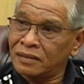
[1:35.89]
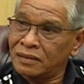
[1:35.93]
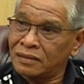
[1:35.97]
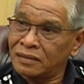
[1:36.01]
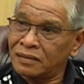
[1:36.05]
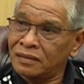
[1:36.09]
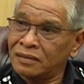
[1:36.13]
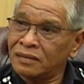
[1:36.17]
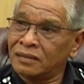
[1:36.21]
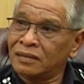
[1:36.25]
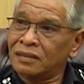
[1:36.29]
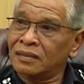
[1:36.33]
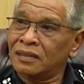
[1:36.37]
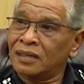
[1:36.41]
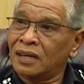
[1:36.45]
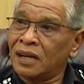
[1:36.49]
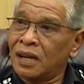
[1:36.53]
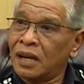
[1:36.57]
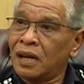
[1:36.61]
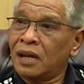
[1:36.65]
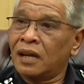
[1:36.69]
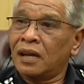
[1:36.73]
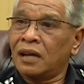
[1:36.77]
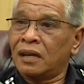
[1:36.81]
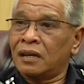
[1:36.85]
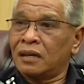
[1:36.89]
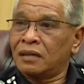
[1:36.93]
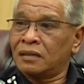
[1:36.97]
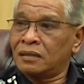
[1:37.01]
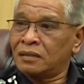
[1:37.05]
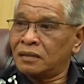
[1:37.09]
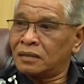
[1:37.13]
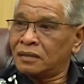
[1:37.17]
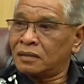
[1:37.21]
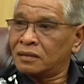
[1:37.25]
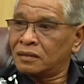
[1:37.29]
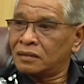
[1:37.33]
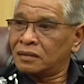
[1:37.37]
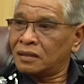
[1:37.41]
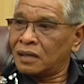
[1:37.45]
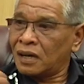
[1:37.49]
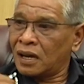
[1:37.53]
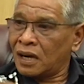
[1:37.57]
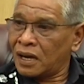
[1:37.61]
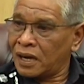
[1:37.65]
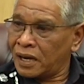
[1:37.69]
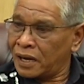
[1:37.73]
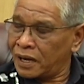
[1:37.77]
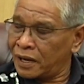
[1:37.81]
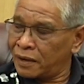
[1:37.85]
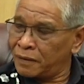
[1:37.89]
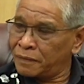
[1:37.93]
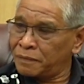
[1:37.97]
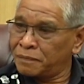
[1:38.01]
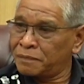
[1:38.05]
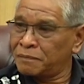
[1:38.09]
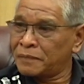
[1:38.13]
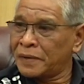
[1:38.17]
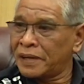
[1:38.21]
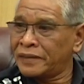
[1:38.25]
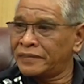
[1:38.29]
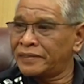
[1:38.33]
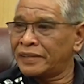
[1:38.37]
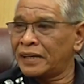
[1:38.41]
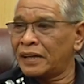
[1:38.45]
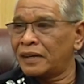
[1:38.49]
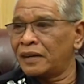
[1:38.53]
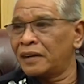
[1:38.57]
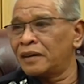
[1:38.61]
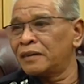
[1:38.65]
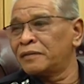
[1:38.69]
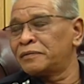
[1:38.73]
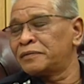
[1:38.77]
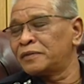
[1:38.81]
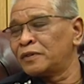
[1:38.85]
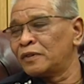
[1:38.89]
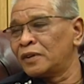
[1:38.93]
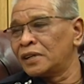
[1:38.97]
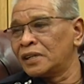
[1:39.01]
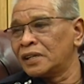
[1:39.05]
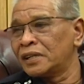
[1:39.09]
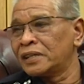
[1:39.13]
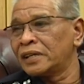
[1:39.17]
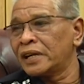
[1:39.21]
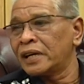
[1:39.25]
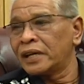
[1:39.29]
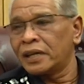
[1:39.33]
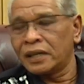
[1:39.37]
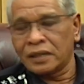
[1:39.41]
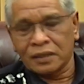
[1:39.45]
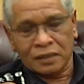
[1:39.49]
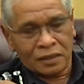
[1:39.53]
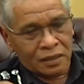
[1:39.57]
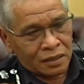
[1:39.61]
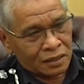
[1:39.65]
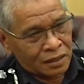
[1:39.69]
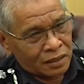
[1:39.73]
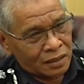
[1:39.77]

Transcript: So I myself have to learn, and